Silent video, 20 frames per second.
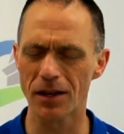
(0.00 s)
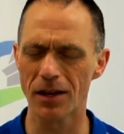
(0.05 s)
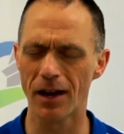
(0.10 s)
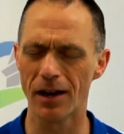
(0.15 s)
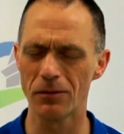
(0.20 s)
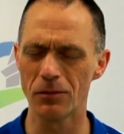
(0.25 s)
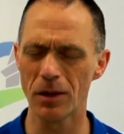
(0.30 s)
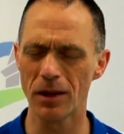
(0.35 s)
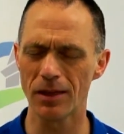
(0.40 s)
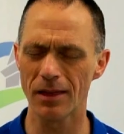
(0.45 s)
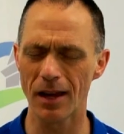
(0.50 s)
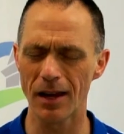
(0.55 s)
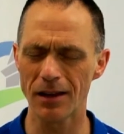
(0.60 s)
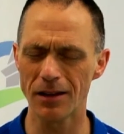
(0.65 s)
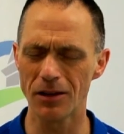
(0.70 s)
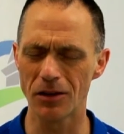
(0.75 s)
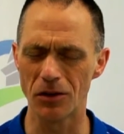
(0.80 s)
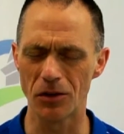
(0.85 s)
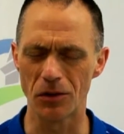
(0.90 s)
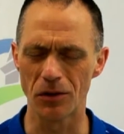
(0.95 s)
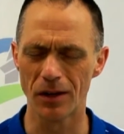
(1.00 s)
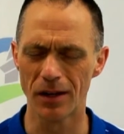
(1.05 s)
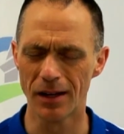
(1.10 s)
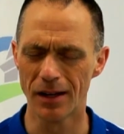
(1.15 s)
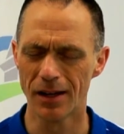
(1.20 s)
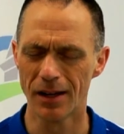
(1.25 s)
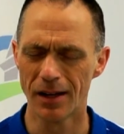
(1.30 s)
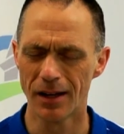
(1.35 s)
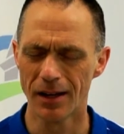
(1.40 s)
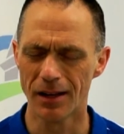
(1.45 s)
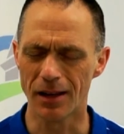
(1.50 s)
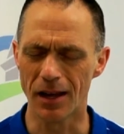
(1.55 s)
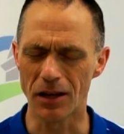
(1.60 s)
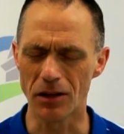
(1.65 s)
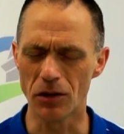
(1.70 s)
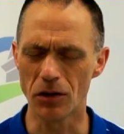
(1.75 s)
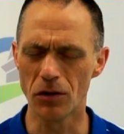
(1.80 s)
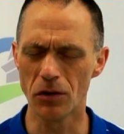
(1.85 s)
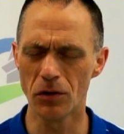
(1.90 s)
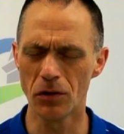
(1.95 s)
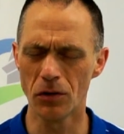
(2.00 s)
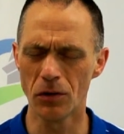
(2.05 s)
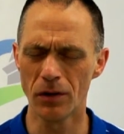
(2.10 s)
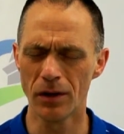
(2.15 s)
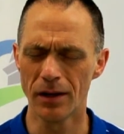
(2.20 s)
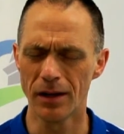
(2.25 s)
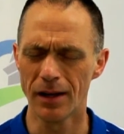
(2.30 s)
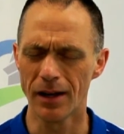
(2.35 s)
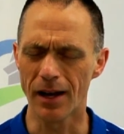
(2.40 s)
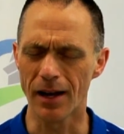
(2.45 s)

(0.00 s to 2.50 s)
God, we thank you that you,